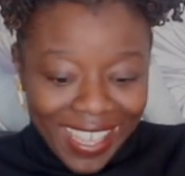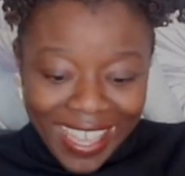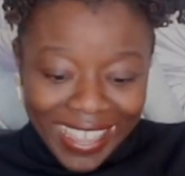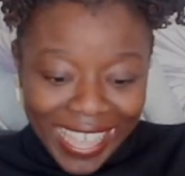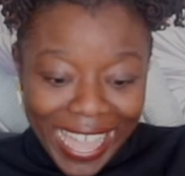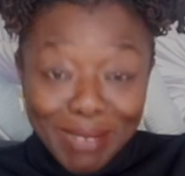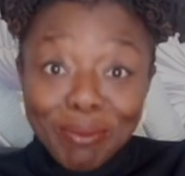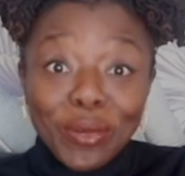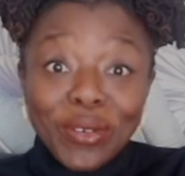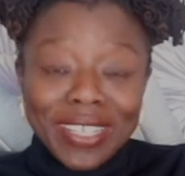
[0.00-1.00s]
like, I had
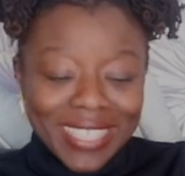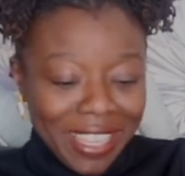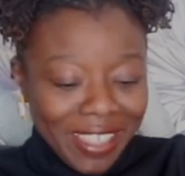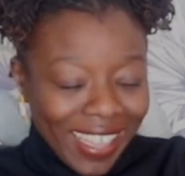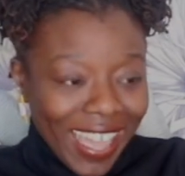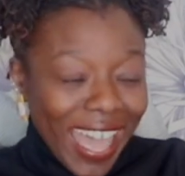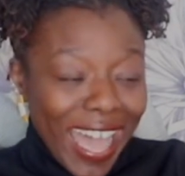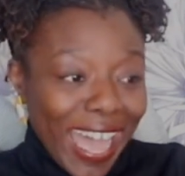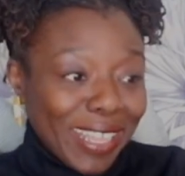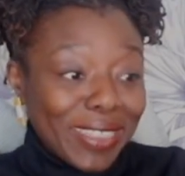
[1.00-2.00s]
books
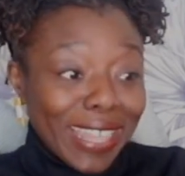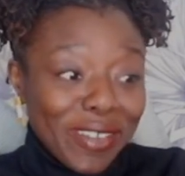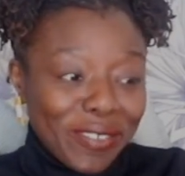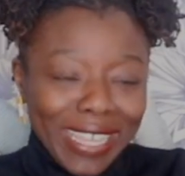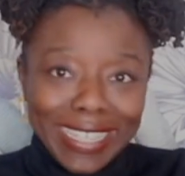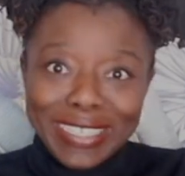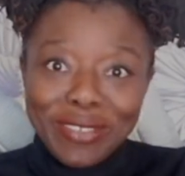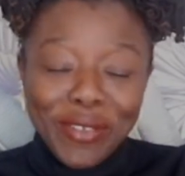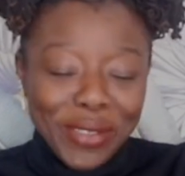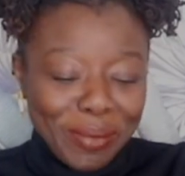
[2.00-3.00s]
and thankfully I didn't
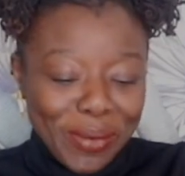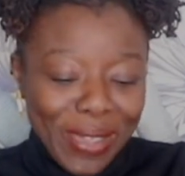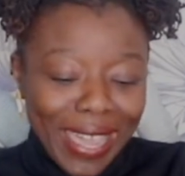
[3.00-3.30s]
throw them away.